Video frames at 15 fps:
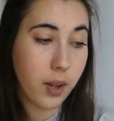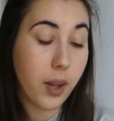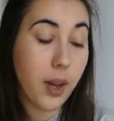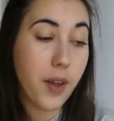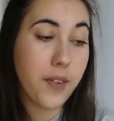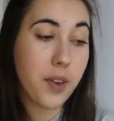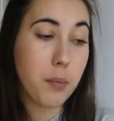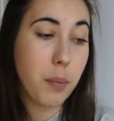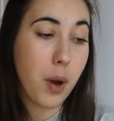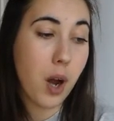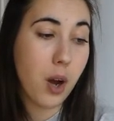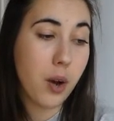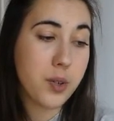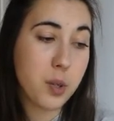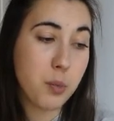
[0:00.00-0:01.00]
And then
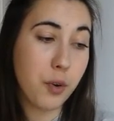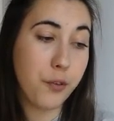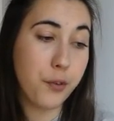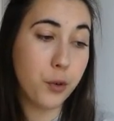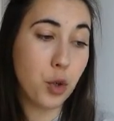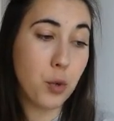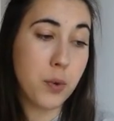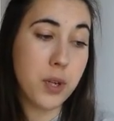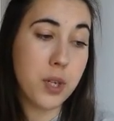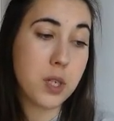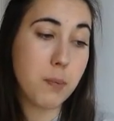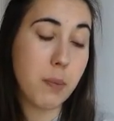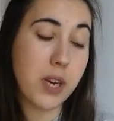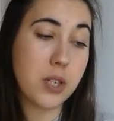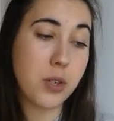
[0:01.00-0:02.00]
past performance
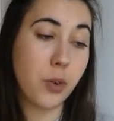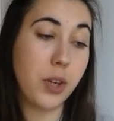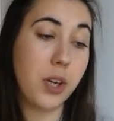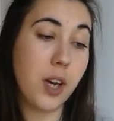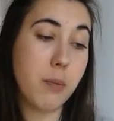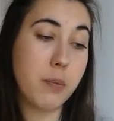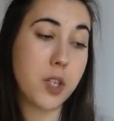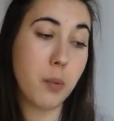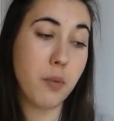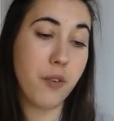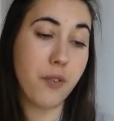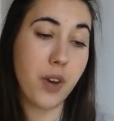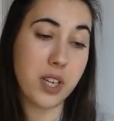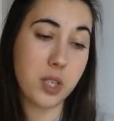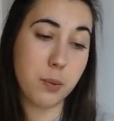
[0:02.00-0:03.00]
based on a lump sum
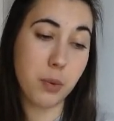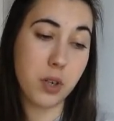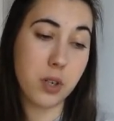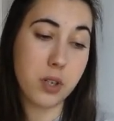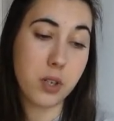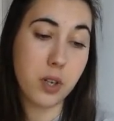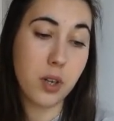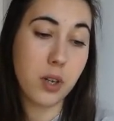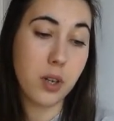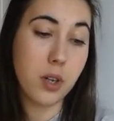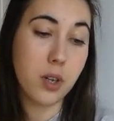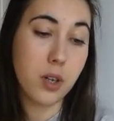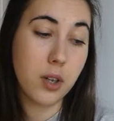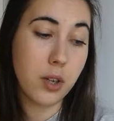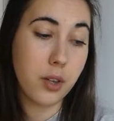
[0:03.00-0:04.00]
investment.
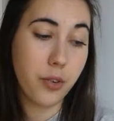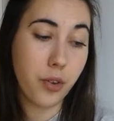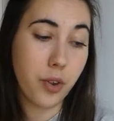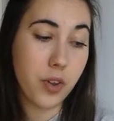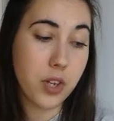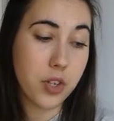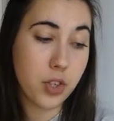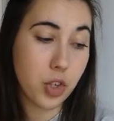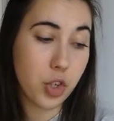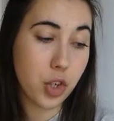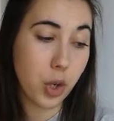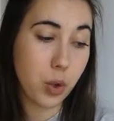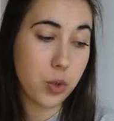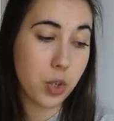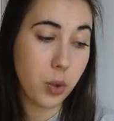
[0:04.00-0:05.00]
So this
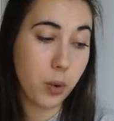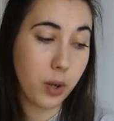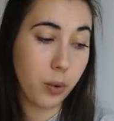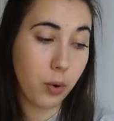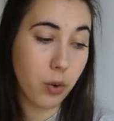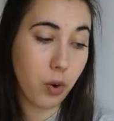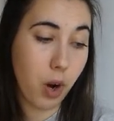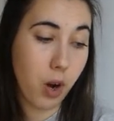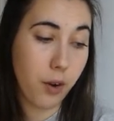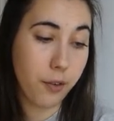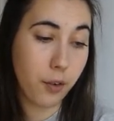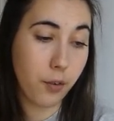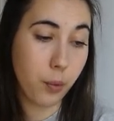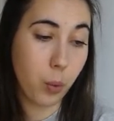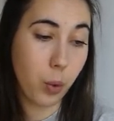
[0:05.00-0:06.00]
shows you a little graph
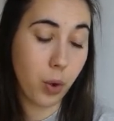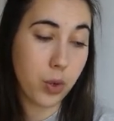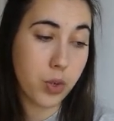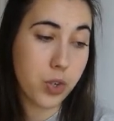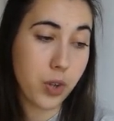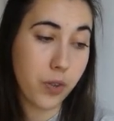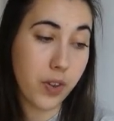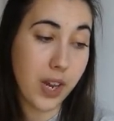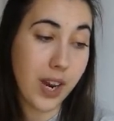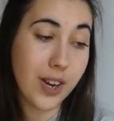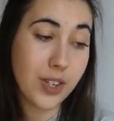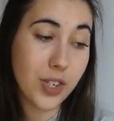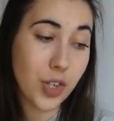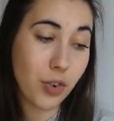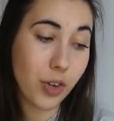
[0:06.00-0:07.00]
of what the
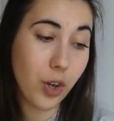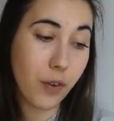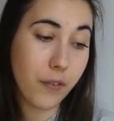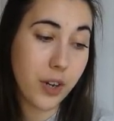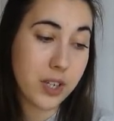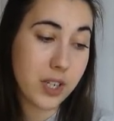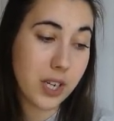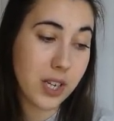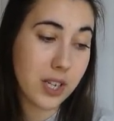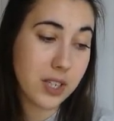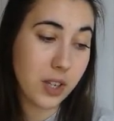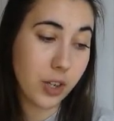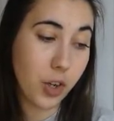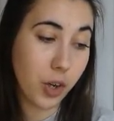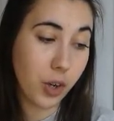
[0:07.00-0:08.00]
history of it is,
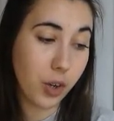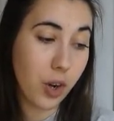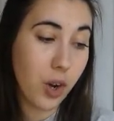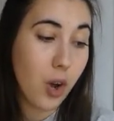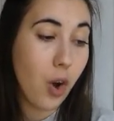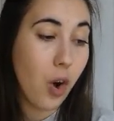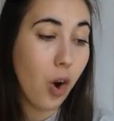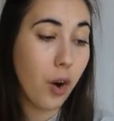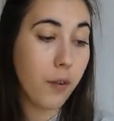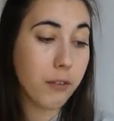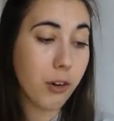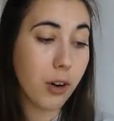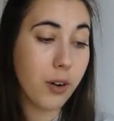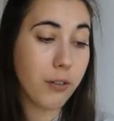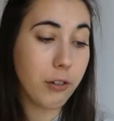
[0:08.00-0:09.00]
and you can
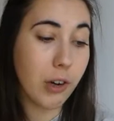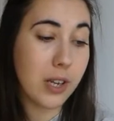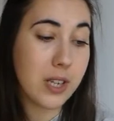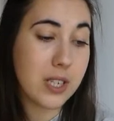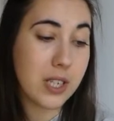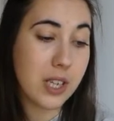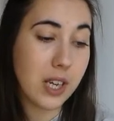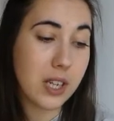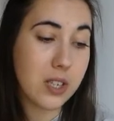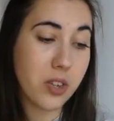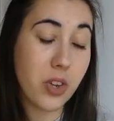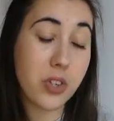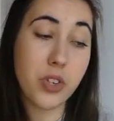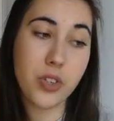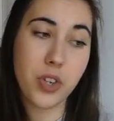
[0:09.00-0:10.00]
hover over it and see. So
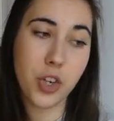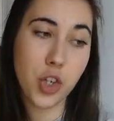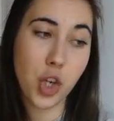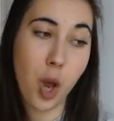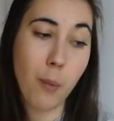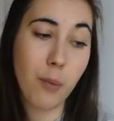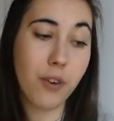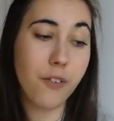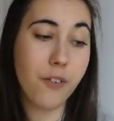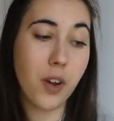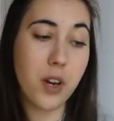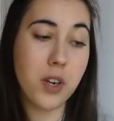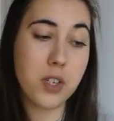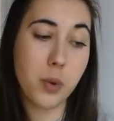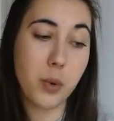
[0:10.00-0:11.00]
this is a German
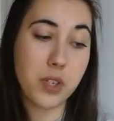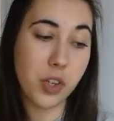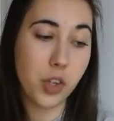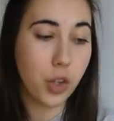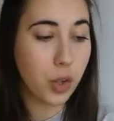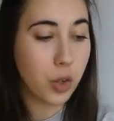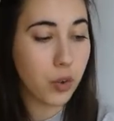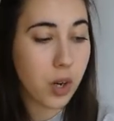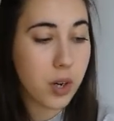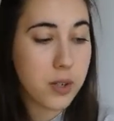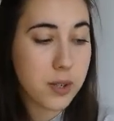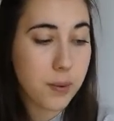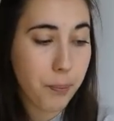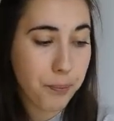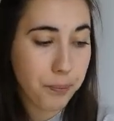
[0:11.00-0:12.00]
fund, so it's in euros.